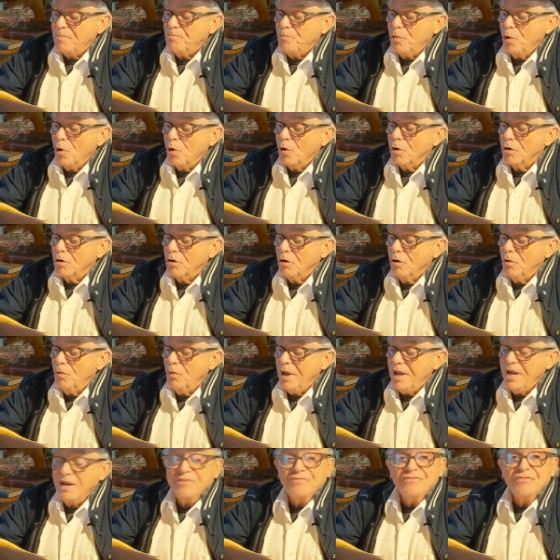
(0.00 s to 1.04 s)
and bore her
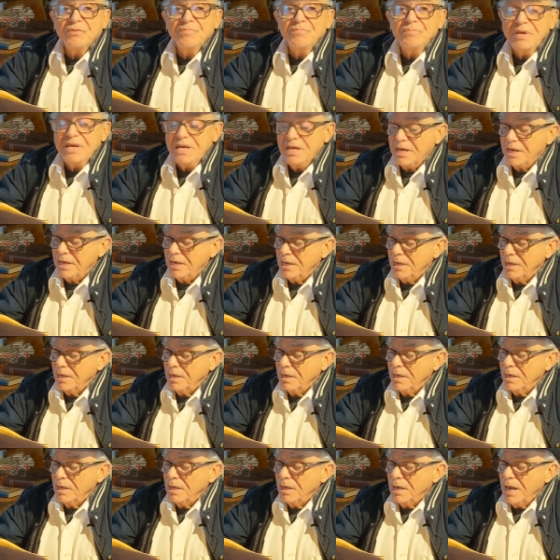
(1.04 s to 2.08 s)
away from me
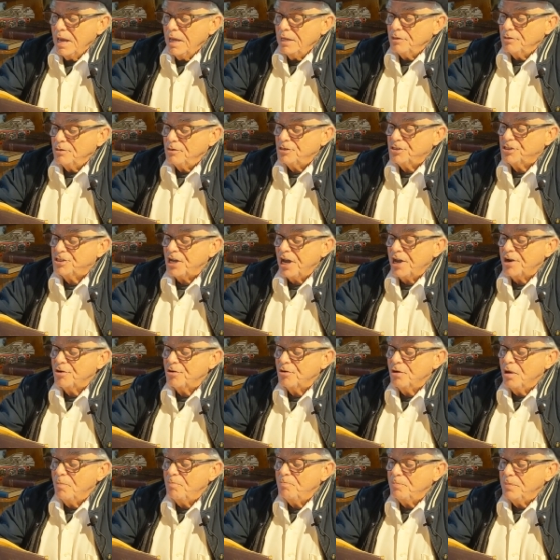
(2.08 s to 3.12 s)
to shut
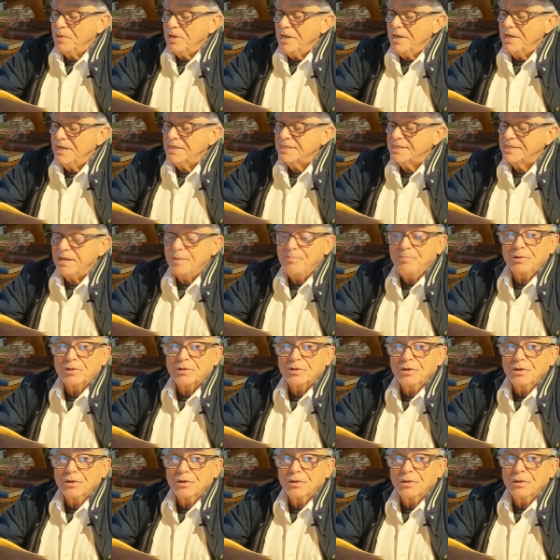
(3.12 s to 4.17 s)
her up in a
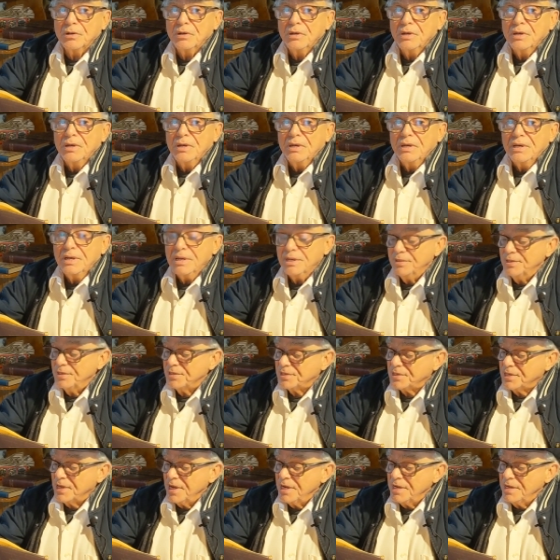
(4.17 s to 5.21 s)
sepulchre and
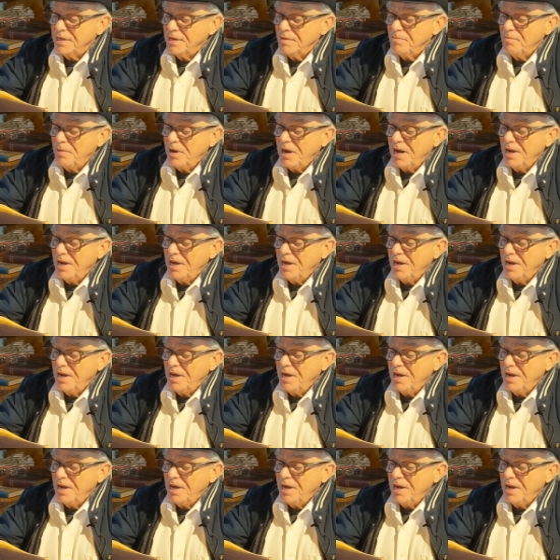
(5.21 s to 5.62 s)
his kingdom